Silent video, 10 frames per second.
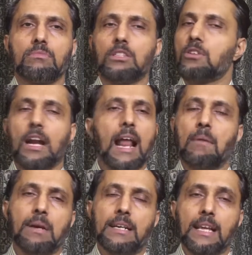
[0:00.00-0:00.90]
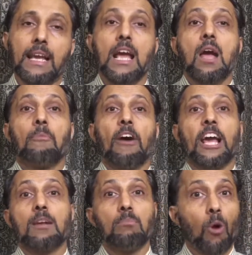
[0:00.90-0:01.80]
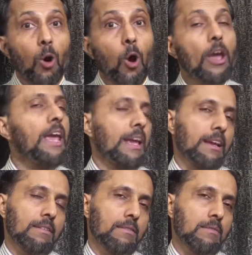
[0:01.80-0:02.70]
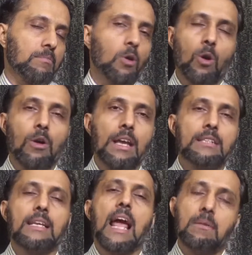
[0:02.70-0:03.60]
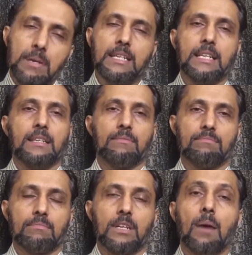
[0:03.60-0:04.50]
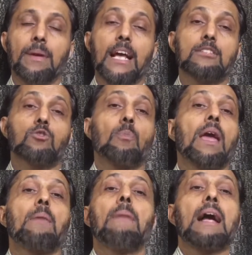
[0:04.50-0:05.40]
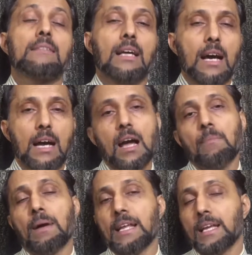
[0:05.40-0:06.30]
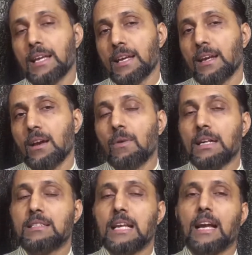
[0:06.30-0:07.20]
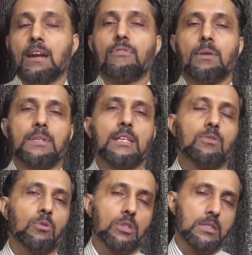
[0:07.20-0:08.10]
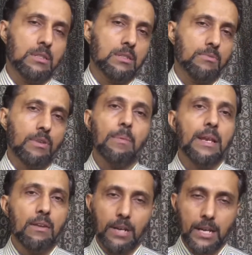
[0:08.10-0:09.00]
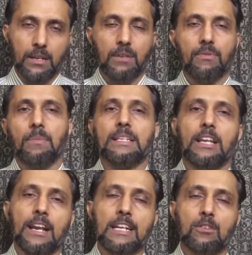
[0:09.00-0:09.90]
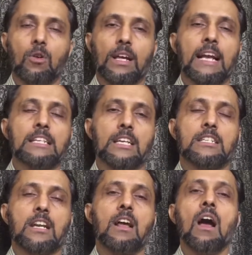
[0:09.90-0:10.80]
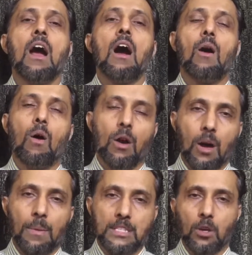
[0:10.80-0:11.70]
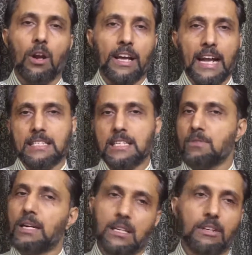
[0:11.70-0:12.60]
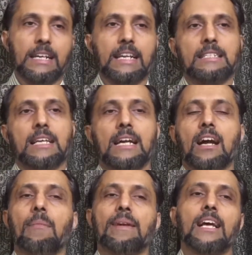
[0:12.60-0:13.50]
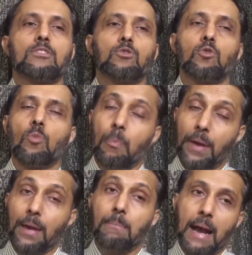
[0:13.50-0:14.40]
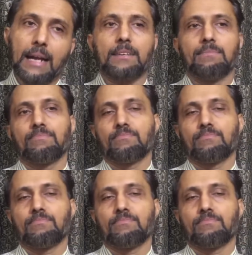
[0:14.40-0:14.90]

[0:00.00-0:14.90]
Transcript: It's not a liability. While borrowing is a liability. Government has to pay back the money what is taken from the sources from anywhere, from international organization or domestic organization, whatever it is that government has to pay back.